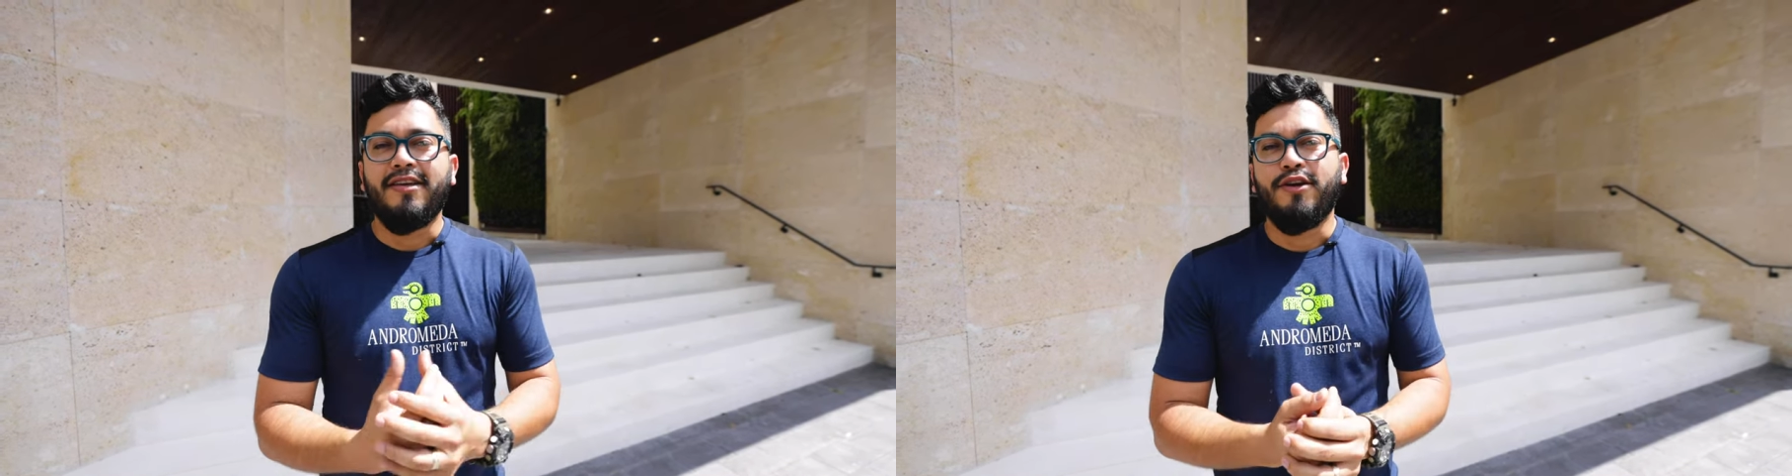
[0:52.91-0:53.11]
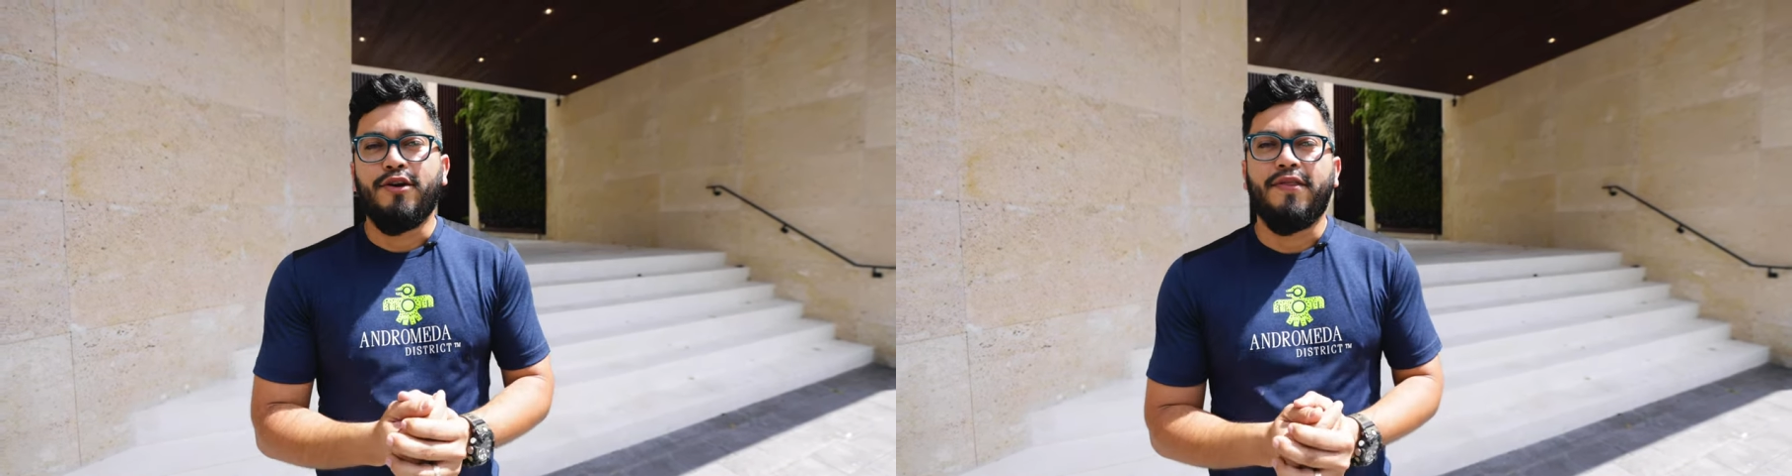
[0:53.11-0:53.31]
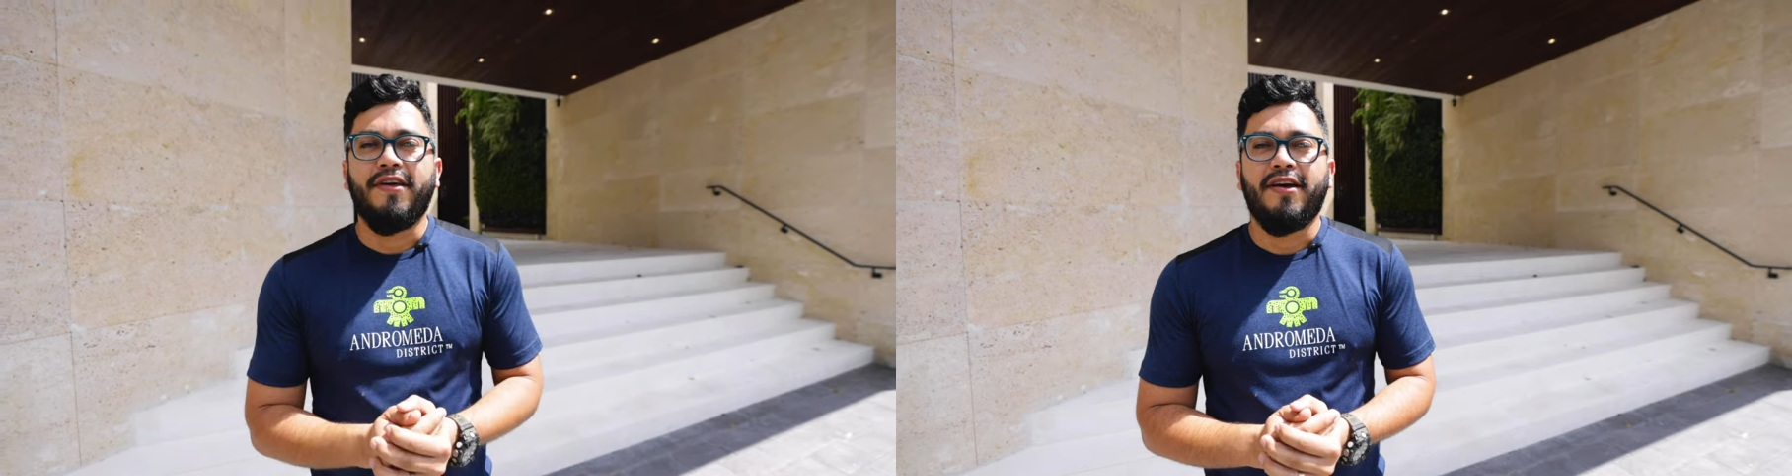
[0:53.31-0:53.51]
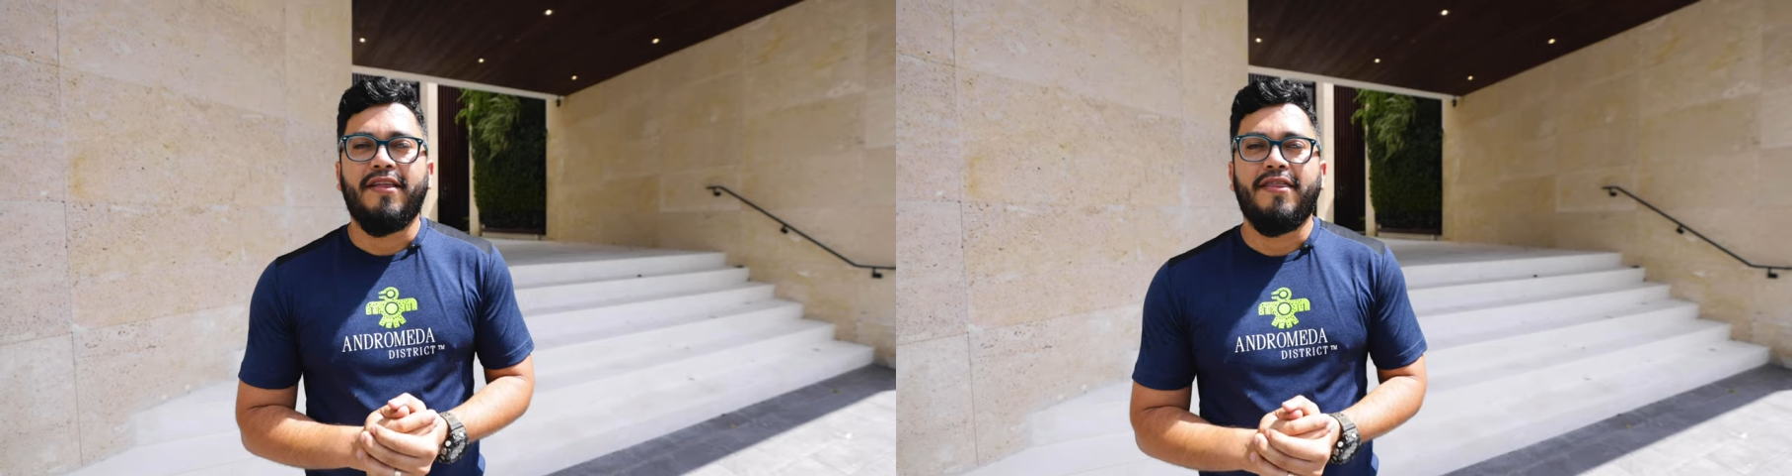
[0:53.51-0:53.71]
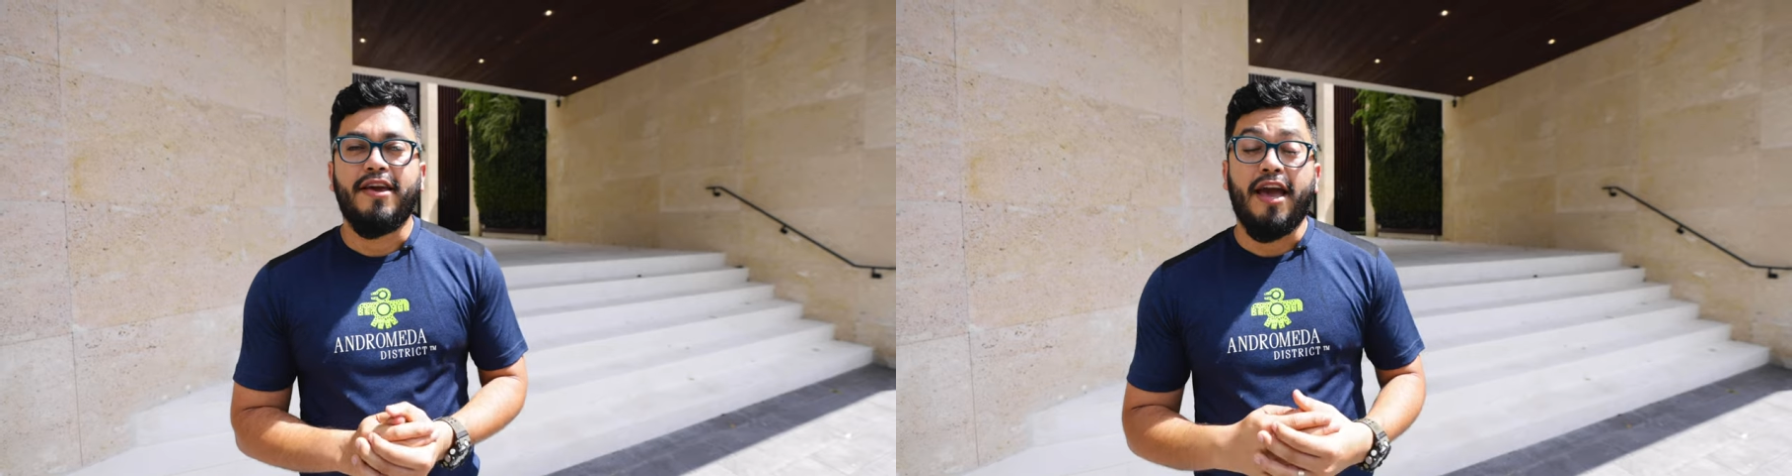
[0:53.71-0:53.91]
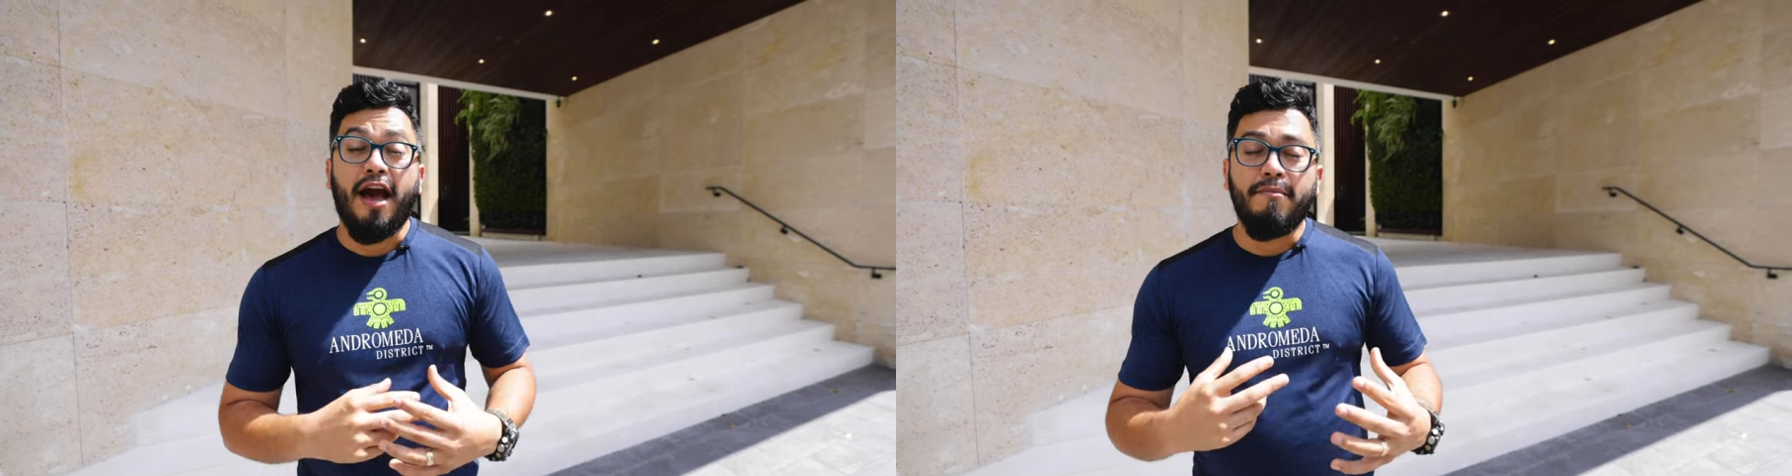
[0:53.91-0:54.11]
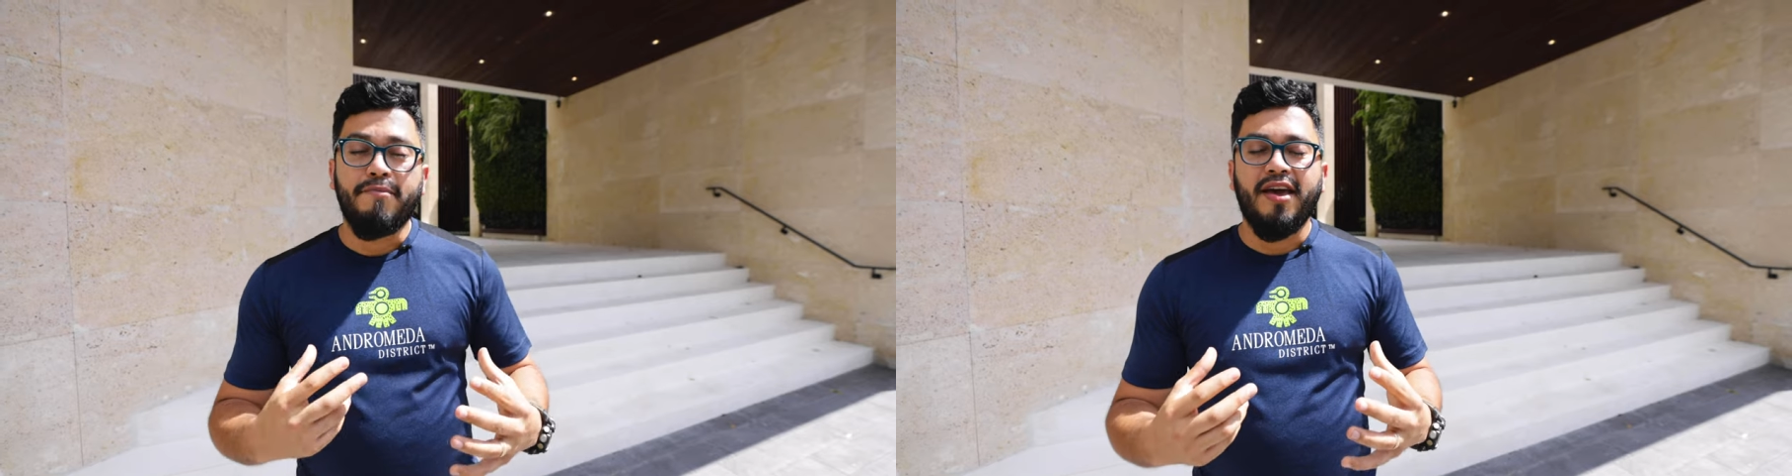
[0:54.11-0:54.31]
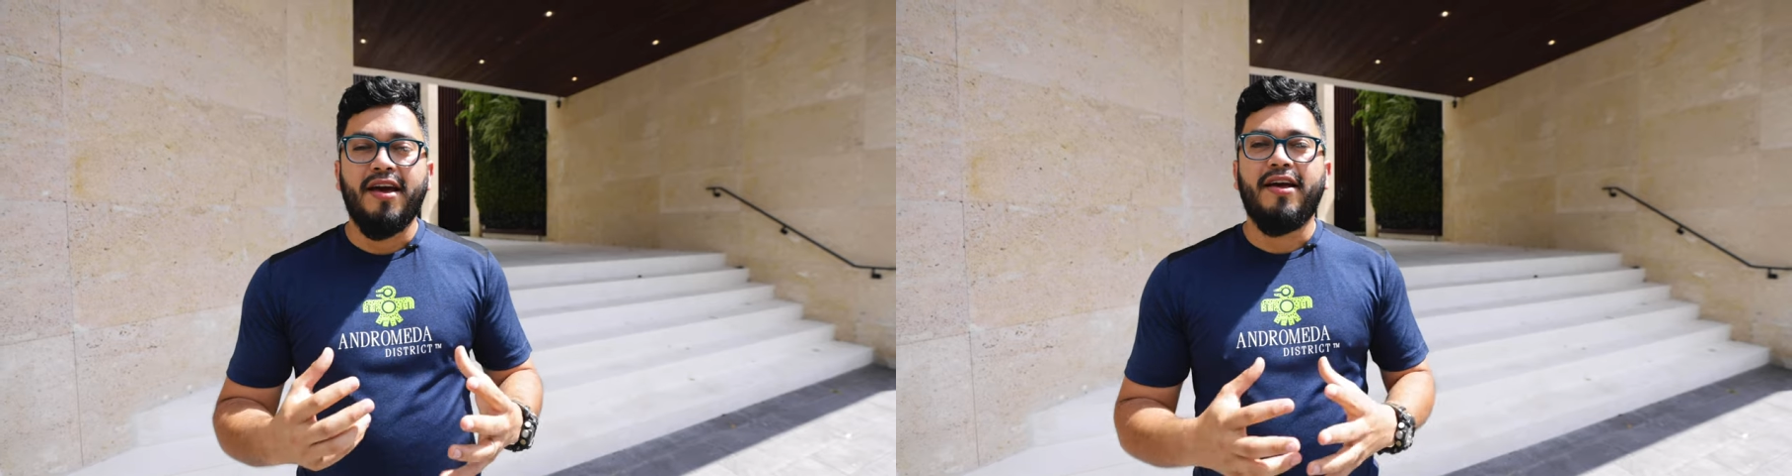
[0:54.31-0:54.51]
you know, the, the
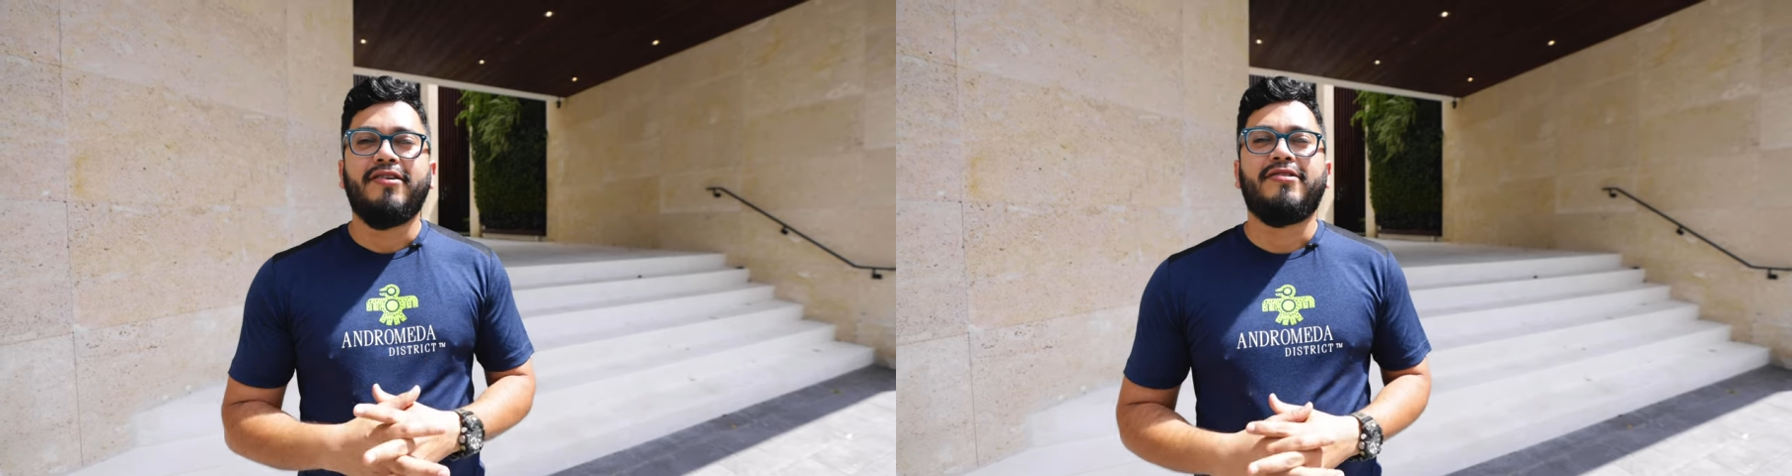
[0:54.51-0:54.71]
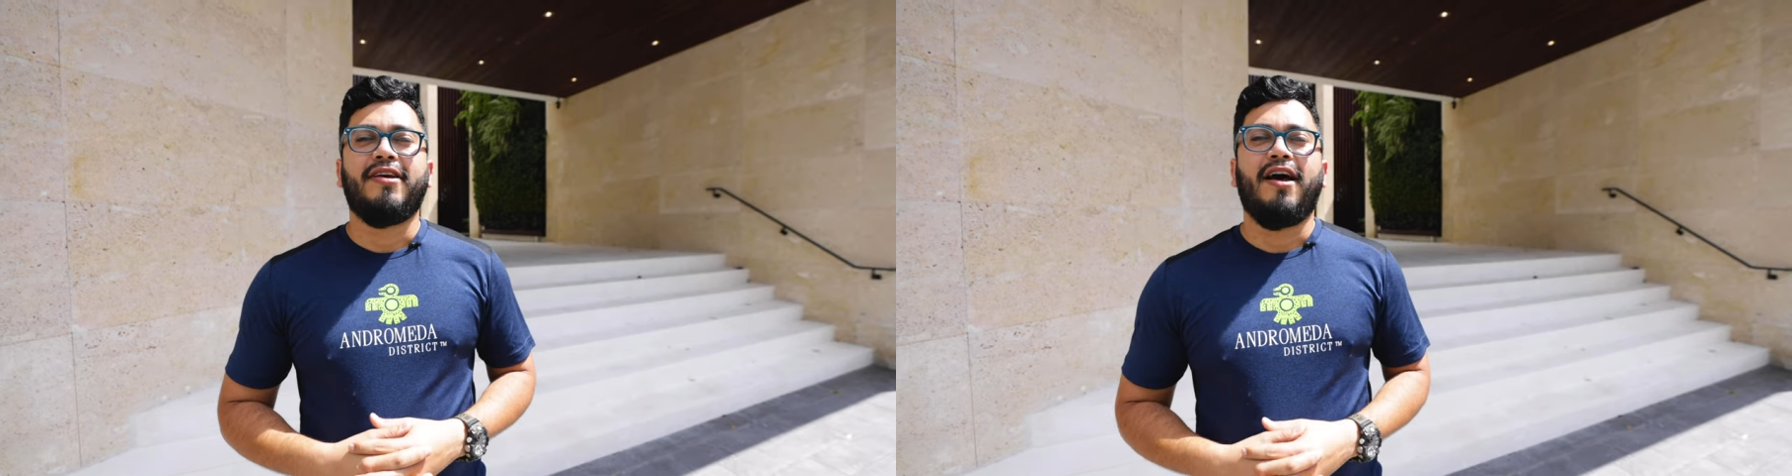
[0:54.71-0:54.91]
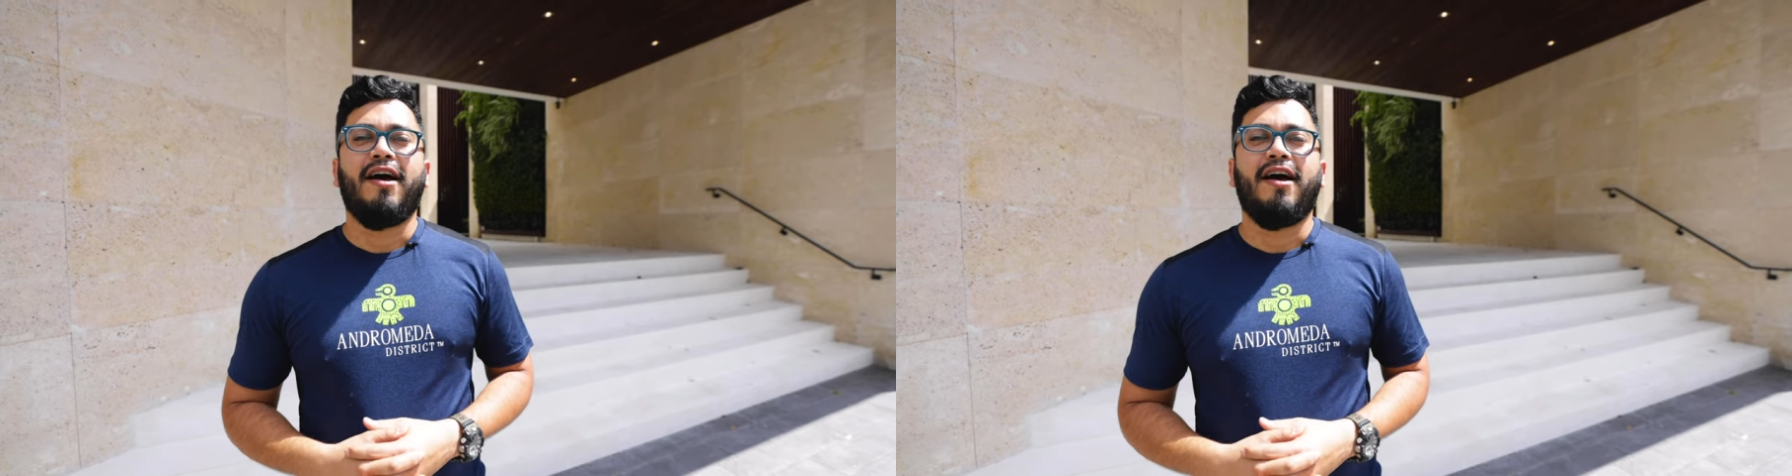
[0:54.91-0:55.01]
ambience.